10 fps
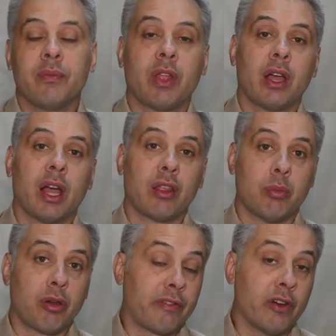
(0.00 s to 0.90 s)
as
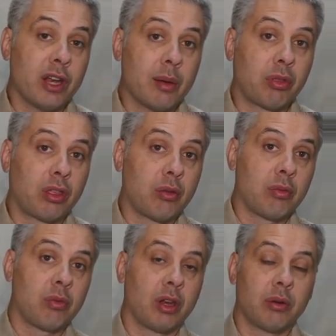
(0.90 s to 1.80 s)
most phone apps,
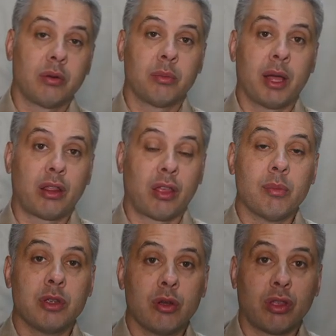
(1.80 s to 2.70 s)
you know, make
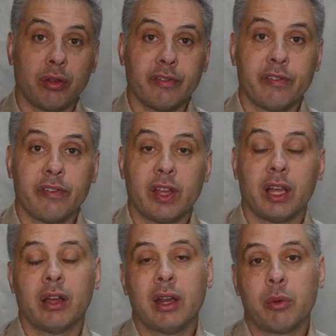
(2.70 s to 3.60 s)
some use of
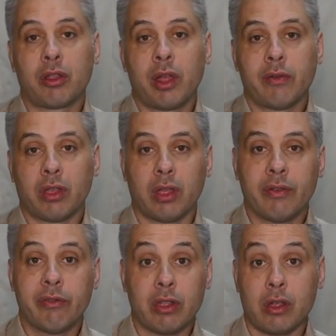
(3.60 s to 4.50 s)
network services,
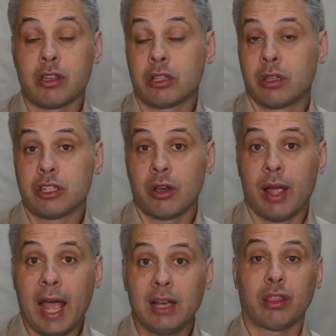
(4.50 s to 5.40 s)
even if it's just to show
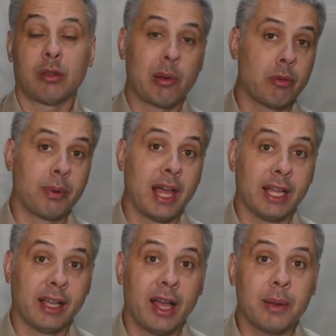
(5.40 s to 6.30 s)
ads to people
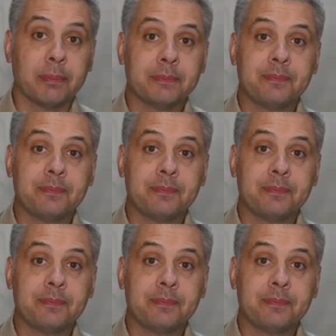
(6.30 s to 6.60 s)
playing a game.